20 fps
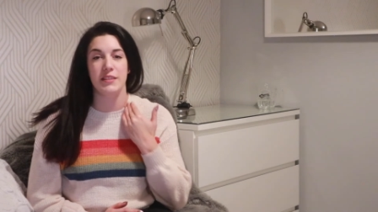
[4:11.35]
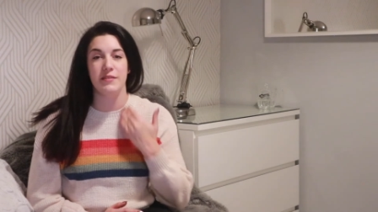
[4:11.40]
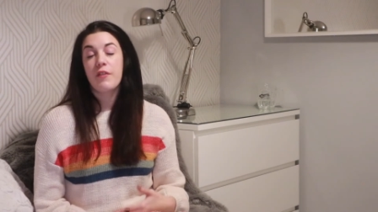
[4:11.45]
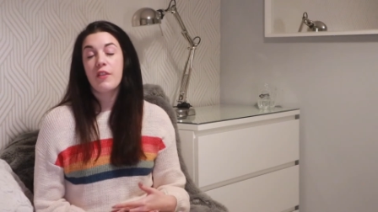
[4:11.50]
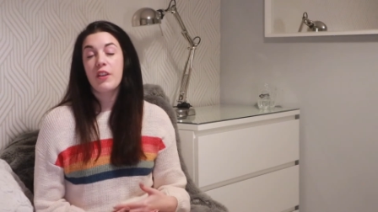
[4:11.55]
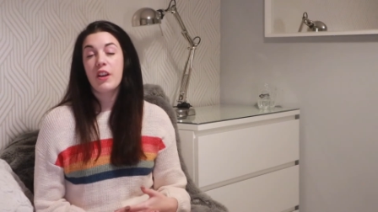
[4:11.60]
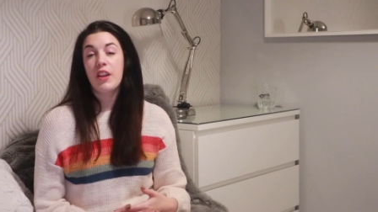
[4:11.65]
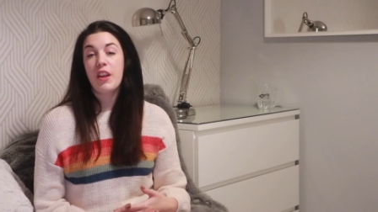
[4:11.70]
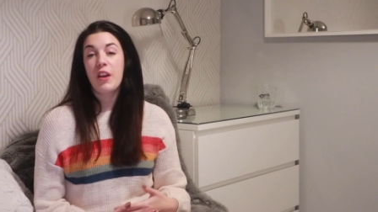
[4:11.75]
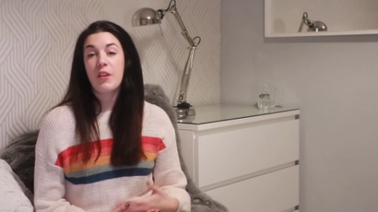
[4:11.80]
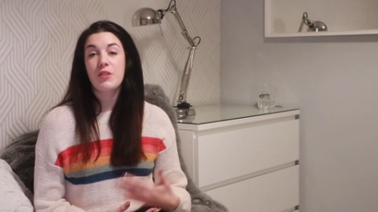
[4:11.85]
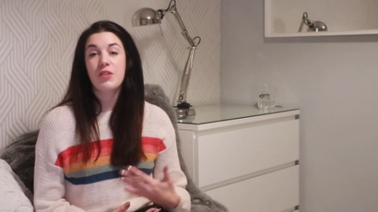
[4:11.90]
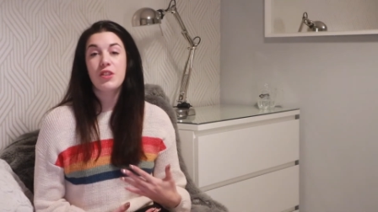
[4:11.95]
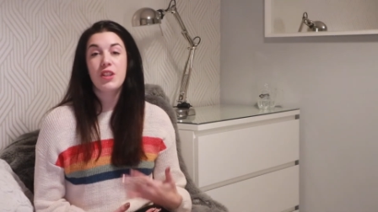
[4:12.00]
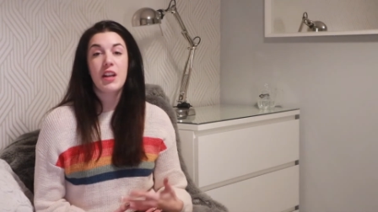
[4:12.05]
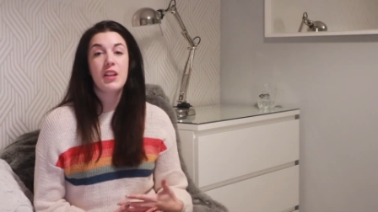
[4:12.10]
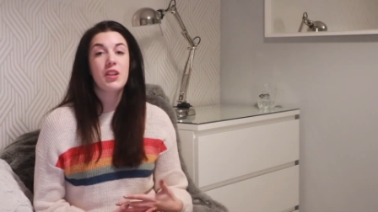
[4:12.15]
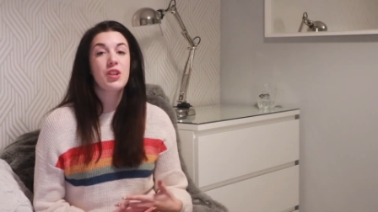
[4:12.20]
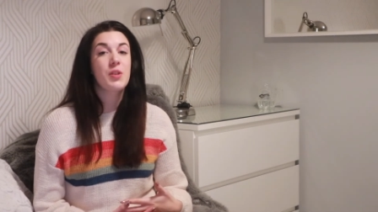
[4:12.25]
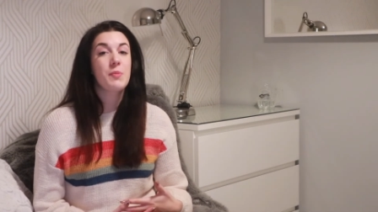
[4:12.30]
For those
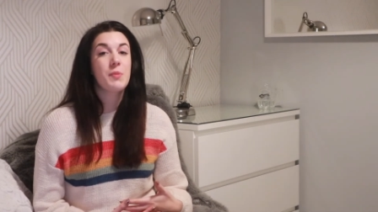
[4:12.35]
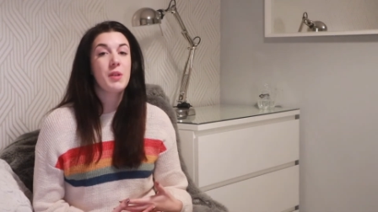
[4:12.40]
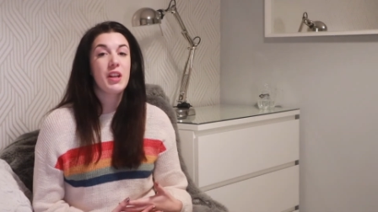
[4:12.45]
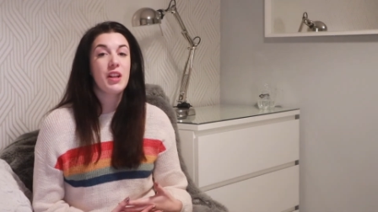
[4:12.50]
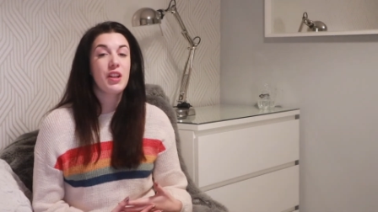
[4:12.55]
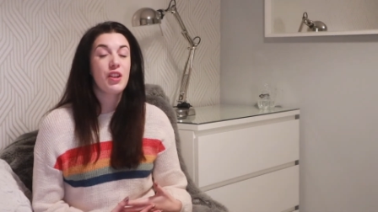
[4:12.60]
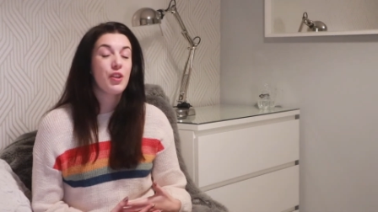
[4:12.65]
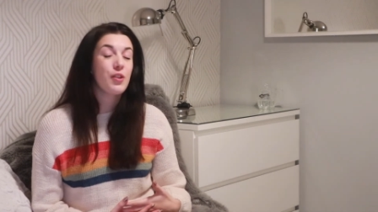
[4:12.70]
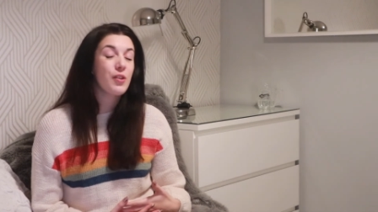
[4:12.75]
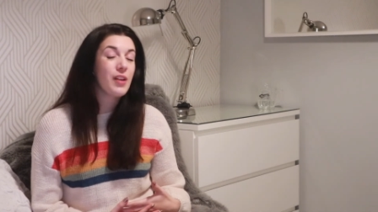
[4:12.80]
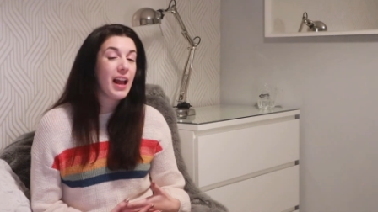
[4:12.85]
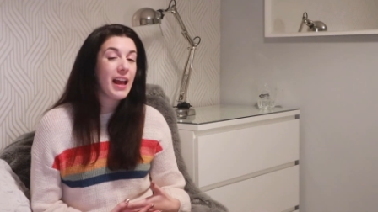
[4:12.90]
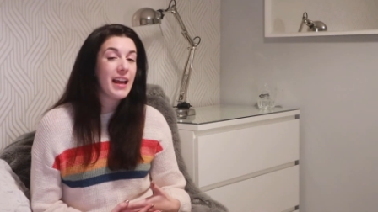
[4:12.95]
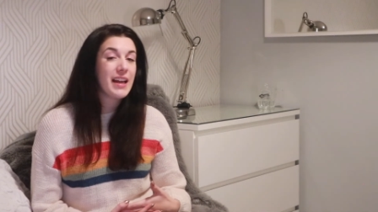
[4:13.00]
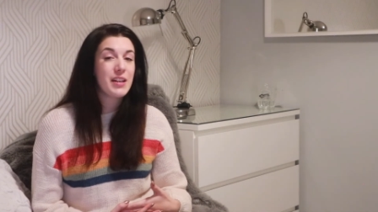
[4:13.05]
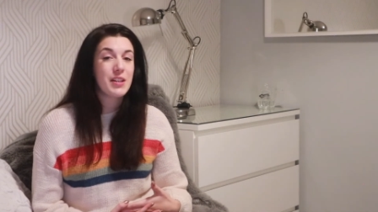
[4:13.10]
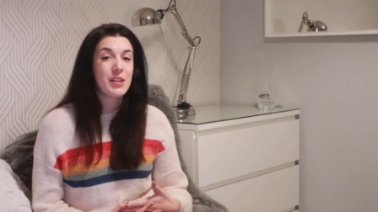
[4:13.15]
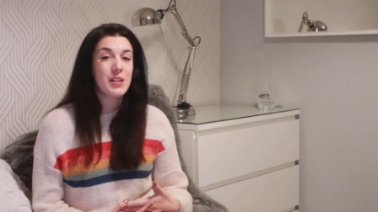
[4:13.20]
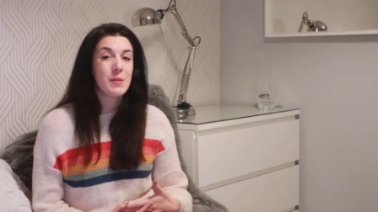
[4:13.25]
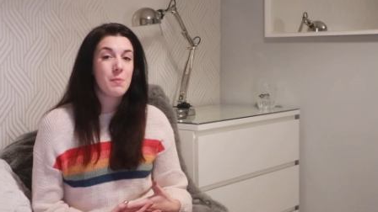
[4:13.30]
gentlemen who like
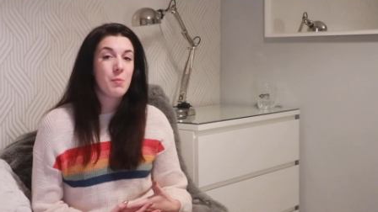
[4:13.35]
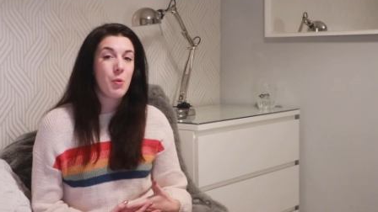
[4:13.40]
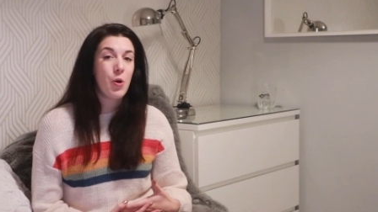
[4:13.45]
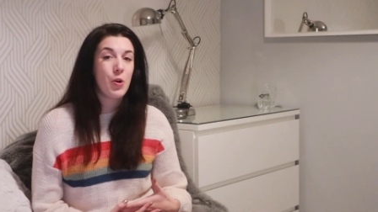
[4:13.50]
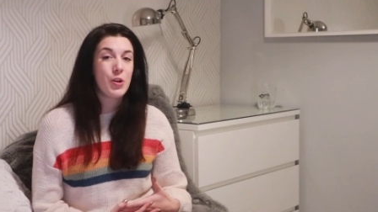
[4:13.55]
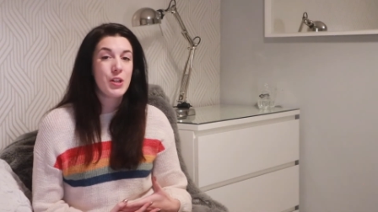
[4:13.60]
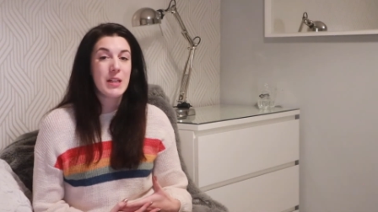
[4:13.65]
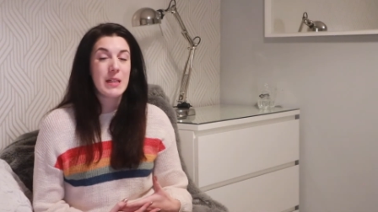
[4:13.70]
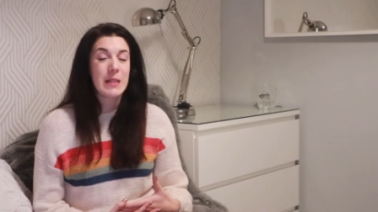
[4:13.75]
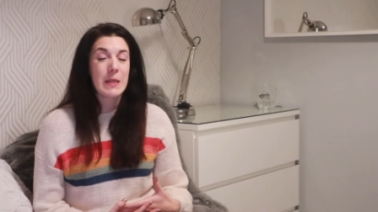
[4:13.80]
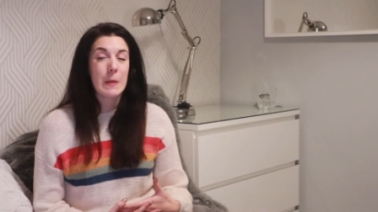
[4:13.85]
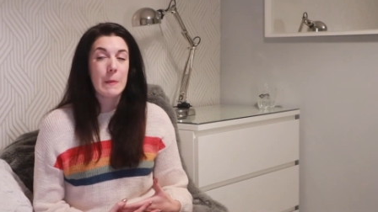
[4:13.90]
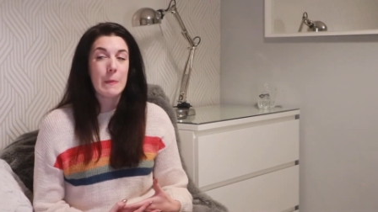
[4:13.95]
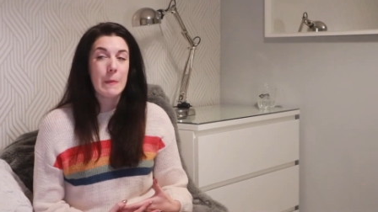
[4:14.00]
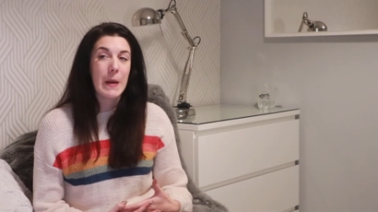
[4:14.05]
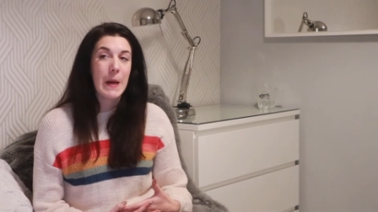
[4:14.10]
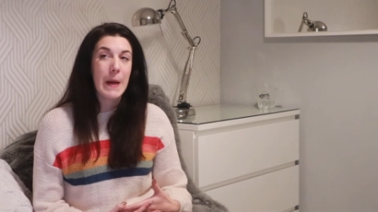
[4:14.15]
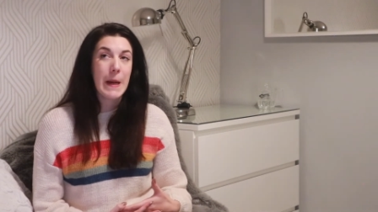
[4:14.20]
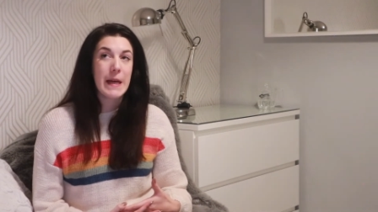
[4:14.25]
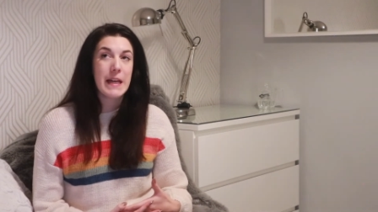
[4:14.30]
to sport a little
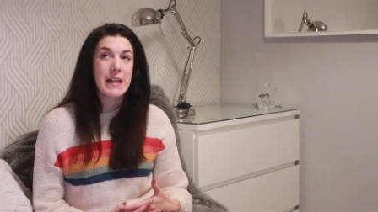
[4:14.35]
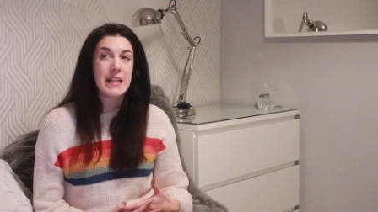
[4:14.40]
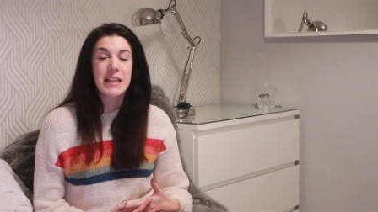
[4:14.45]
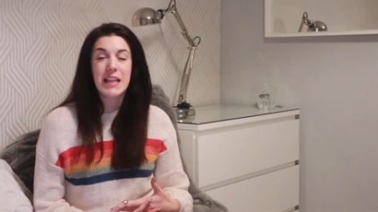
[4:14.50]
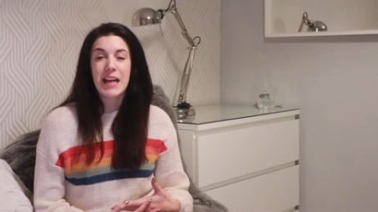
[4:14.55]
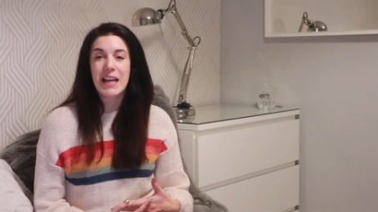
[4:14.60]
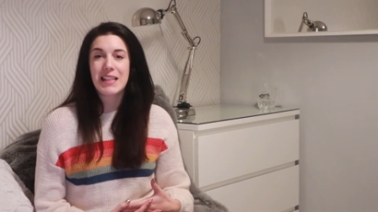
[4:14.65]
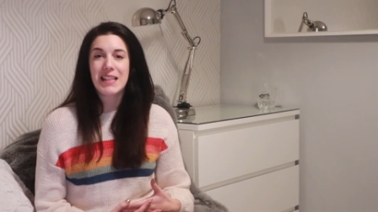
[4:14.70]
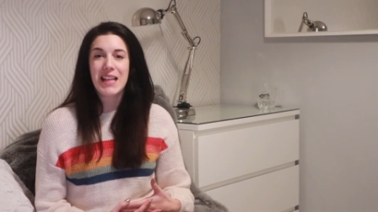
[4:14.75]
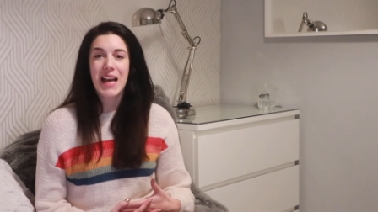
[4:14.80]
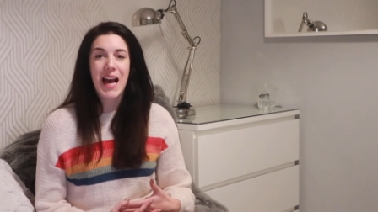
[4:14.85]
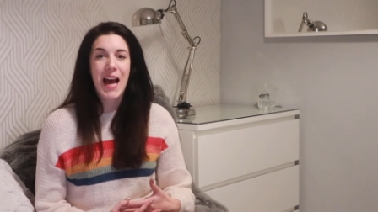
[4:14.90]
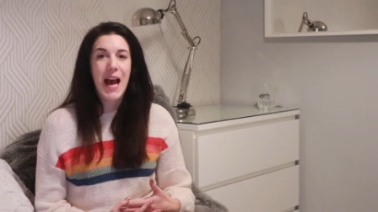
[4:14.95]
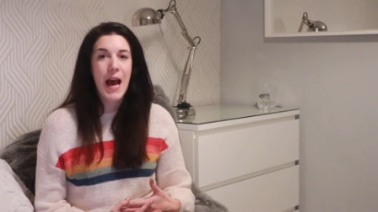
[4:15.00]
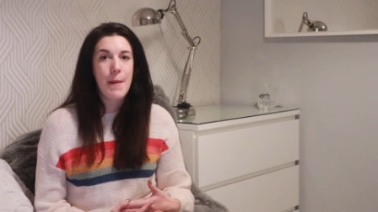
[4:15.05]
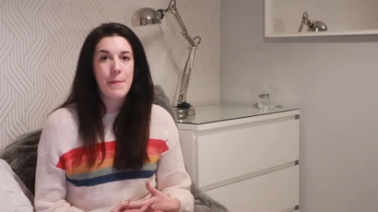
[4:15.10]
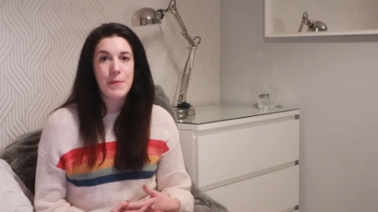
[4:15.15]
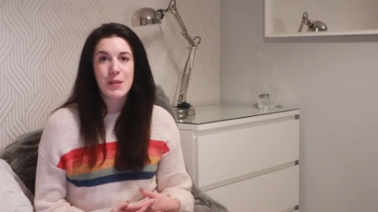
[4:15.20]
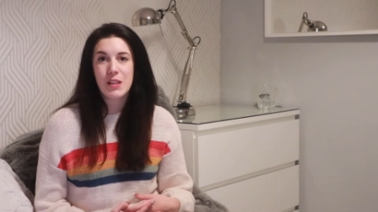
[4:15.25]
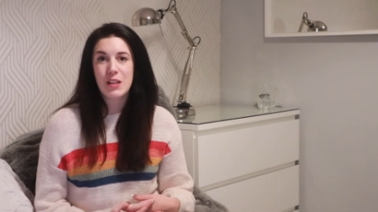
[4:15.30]
beard, that's
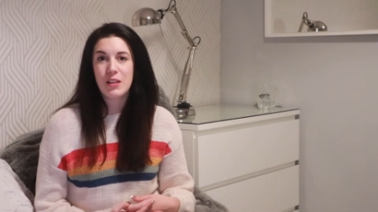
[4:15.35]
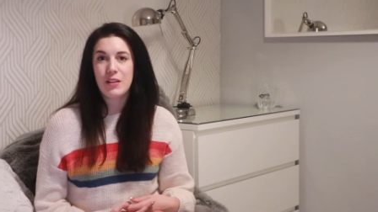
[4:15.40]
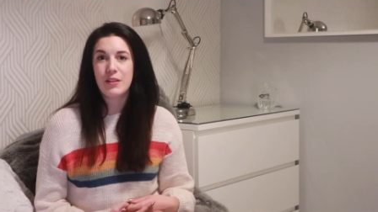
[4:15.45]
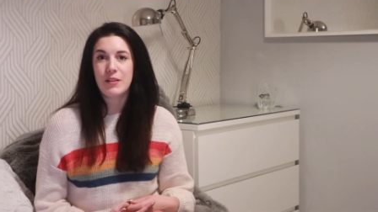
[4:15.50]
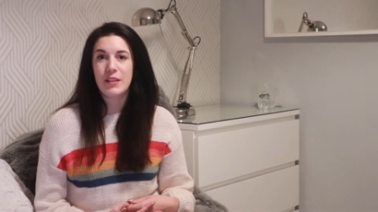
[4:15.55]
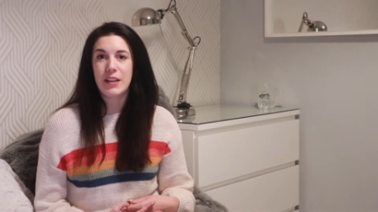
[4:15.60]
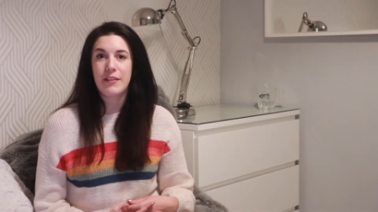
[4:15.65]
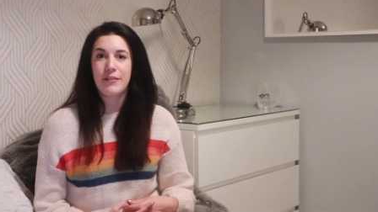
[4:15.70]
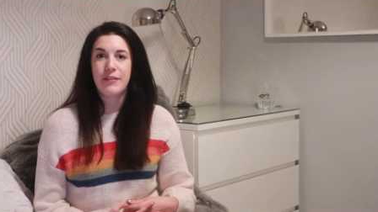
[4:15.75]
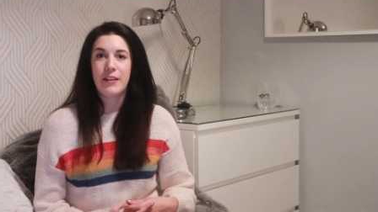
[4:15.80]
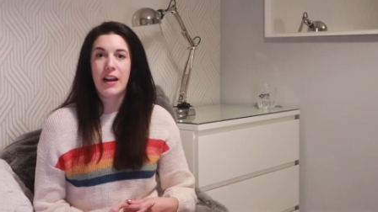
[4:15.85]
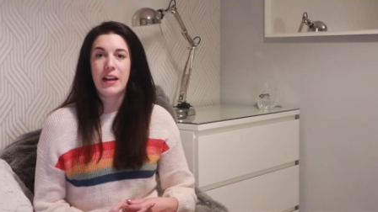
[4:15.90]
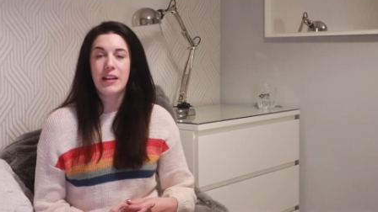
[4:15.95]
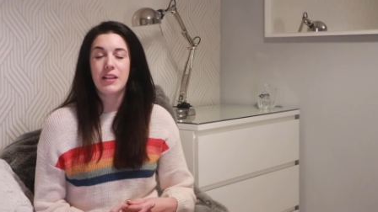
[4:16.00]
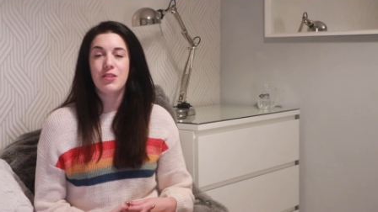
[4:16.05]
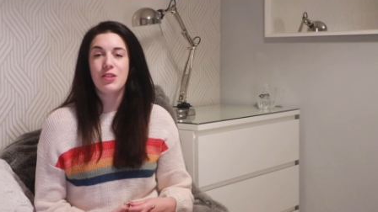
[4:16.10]
absolutely fine.